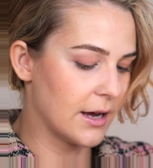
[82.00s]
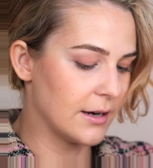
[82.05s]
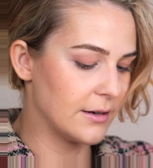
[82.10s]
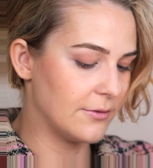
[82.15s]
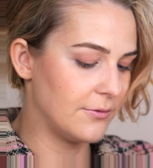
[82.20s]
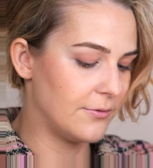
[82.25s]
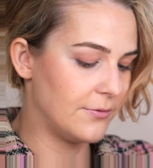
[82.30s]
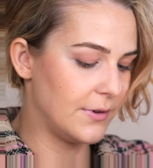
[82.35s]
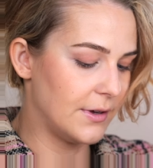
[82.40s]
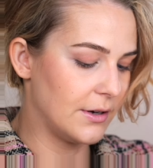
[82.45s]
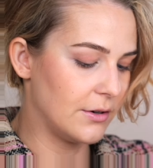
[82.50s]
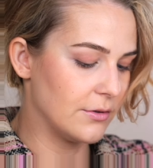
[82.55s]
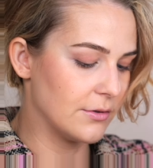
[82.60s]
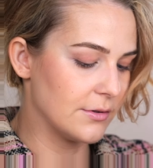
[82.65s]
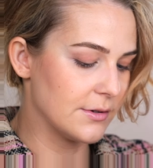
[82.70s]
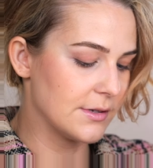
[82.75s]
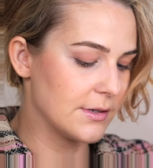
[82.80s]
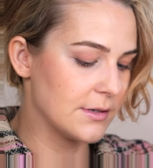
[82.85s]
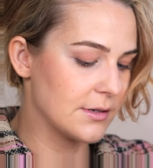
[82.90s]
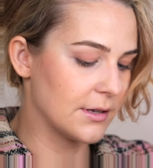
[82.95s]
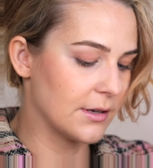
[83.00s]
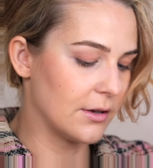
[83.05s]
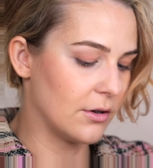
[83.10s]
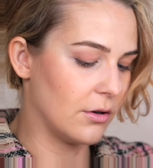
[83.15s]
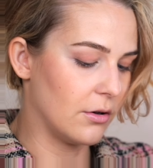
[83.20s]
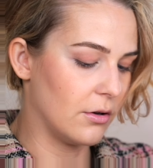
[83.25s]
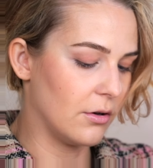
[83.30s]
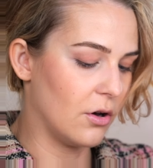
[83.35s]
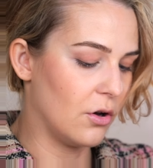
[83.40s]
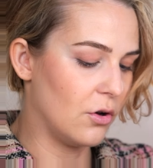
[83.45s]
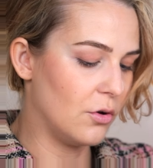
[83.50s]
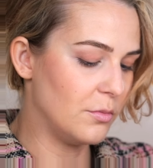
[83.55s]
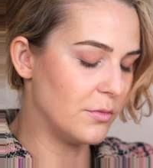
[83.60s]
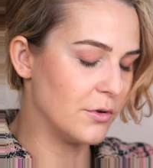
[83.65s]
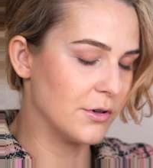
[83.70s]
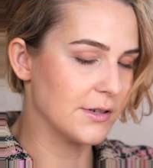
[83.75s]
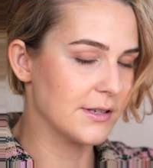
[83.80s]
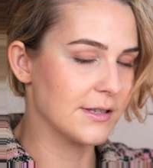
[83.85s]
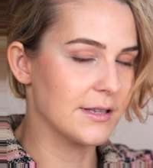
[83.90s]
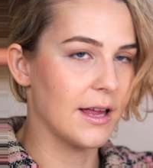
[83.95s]
kind of feels
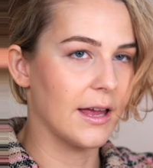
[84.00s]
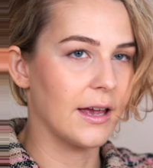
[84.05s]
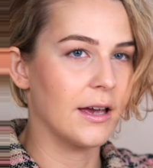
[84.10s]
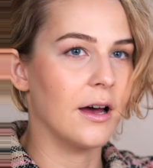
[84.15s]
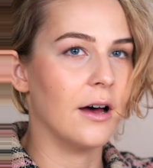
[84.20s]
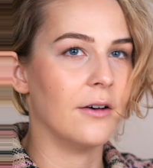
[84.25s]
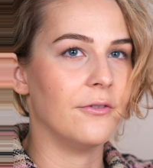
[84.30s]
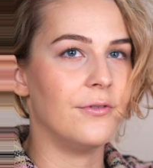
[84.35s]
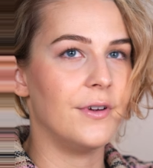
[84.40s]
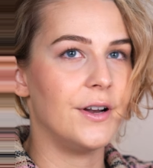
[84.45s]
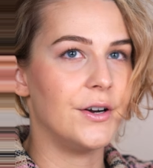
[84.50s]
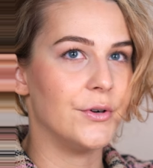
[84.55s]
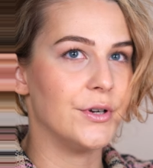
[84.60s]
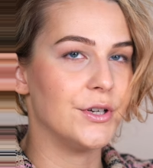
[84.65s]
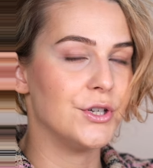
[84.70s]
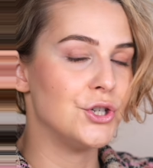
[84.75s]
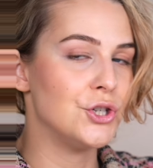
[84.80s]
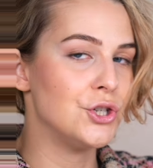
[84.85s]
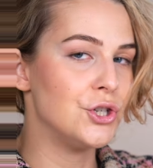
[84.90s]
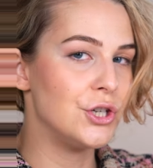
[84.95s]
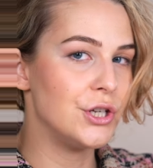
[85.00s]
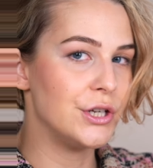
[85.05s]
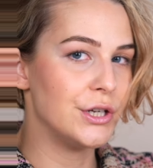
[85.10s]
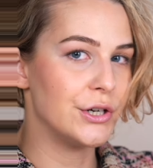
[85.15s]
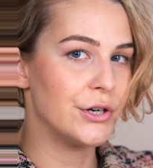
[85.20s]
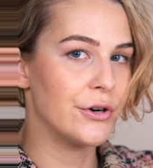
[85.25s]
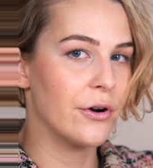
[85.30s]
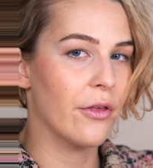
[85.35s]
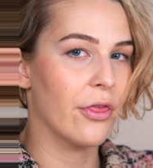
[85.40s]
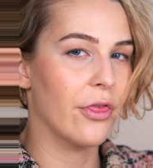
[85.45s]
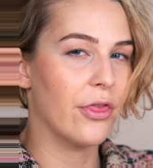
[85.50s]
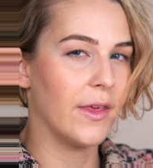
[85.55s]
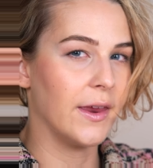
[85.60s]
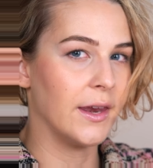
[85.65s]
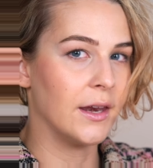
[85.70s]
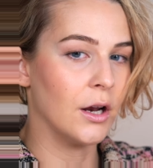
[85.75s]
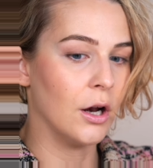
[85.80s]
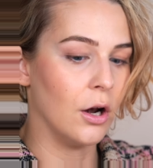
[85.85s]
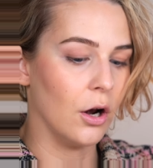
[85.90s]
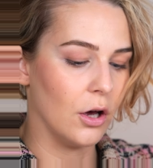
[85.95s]
almost like a very sheer
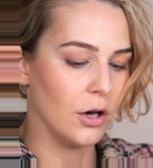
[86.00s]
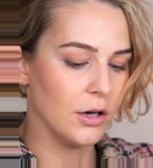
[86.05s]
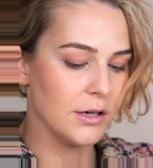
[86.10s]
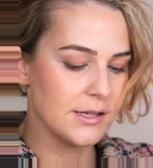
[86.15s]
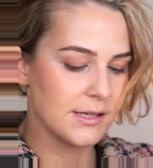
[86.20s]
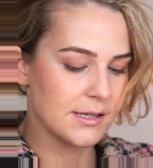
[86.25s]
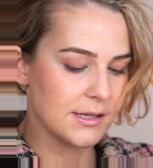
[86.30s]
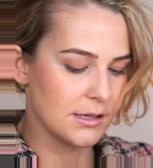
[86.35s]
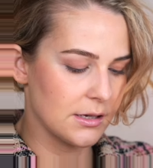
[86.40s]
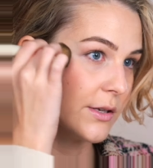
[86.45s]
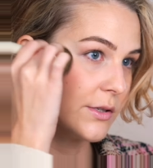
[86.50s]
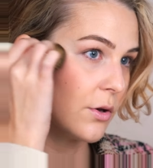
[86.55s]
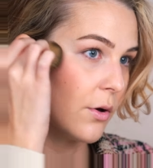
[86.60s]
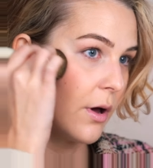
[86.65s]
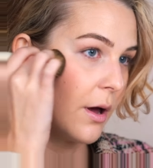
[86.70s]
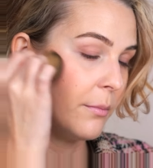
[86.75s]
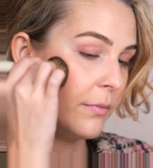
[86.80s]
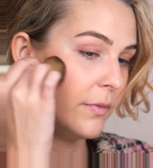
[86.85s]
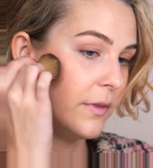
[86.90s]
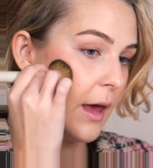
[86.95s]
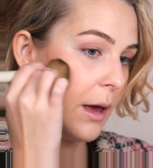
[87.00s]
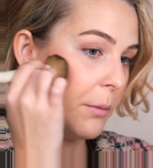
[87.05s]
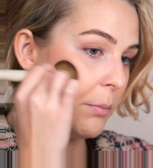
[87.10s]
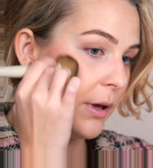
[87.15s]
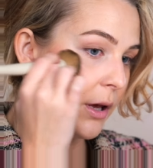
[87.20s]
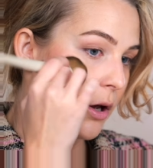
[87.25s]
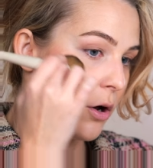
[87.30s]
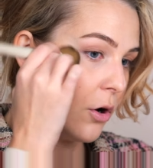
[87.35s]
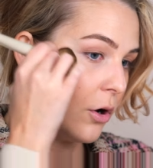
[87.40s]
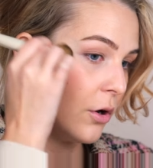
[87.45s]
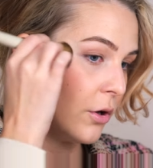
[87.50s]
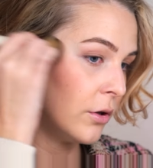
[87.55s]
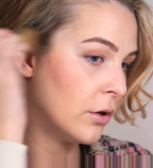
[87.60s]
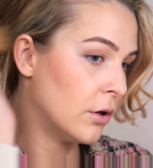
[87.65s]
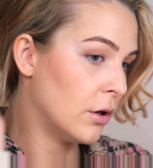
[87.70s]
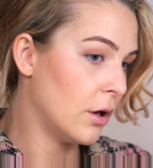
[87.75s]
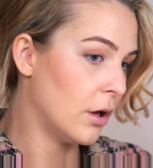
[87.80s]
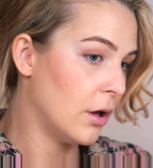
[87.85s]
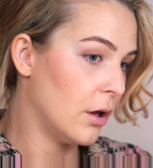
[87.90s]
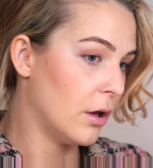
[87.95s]
thin gloss. Okay, so I'm tapping
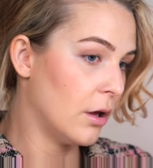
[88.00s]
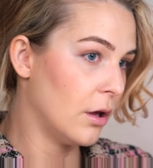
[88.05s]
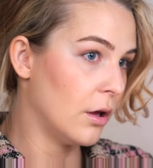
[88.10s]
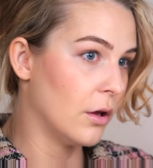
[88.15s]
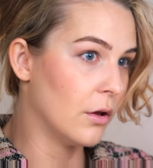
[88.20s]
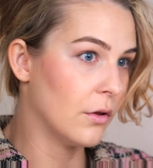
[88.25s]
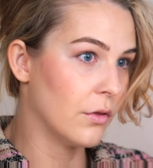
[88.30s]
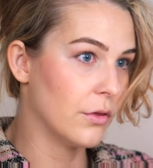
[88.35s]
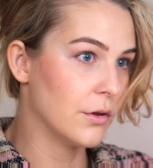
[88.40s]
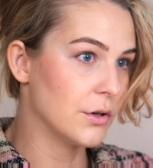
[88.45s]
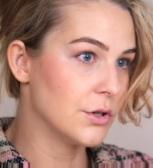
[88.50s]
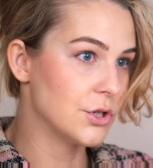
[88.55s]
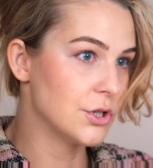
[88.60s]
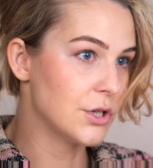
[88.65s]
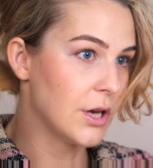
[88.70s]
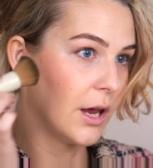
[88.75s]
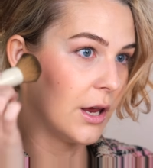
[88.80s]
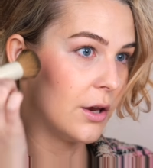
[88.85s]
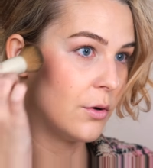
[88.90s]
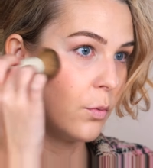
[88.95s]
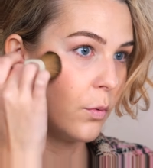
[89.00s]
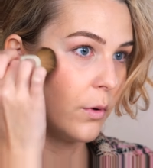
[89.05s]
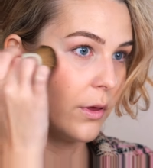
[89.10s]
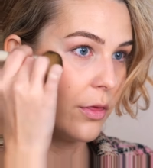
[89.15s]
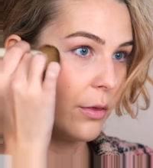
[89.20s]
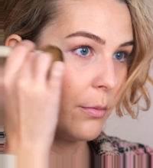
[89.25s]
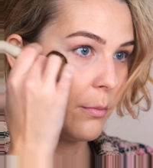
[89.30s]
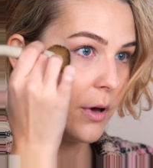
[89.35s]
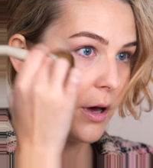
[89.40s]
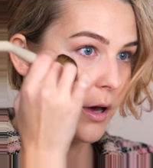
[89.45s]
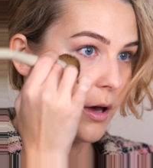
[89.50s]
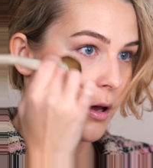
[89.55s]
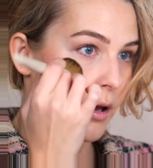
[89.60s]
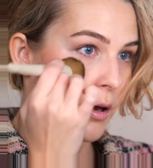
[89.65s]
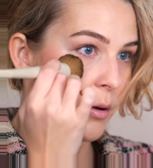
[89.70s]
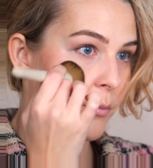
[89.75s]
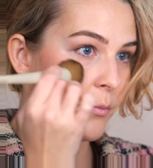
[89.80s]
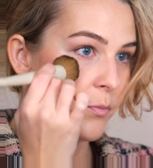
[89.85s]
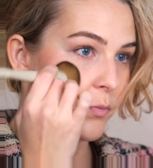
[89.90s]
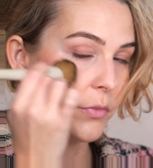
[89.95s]
on the shade with
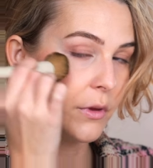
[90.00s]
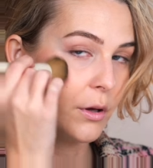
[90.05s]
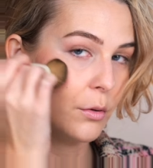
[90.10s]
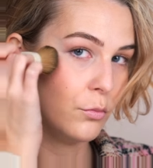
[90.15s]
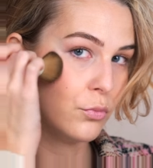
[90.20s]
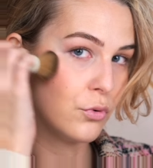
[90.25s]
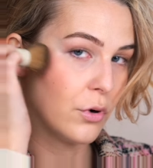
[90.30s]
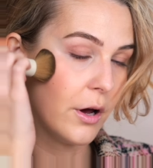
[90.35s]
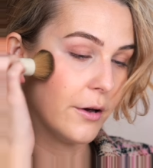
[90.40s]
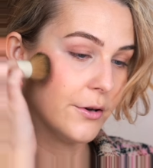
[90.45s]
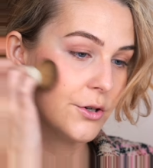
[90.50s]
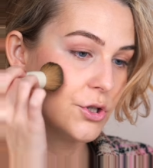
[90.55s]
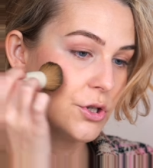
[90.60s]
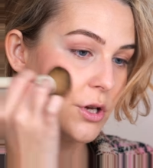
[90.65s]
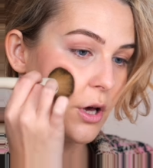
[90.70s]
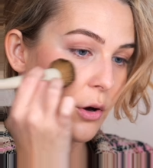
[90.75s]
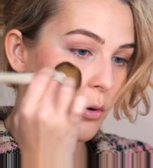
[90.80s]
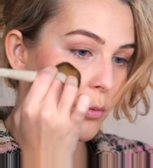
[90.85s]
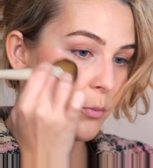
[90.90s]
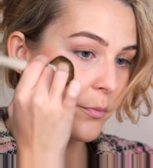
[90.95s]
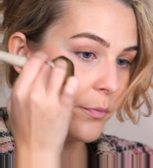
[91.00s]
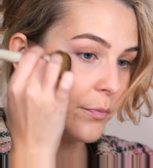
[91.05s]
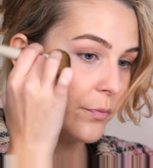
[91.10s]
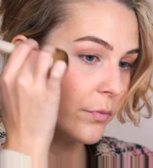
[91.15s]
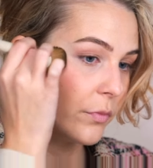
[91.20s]
my brush now.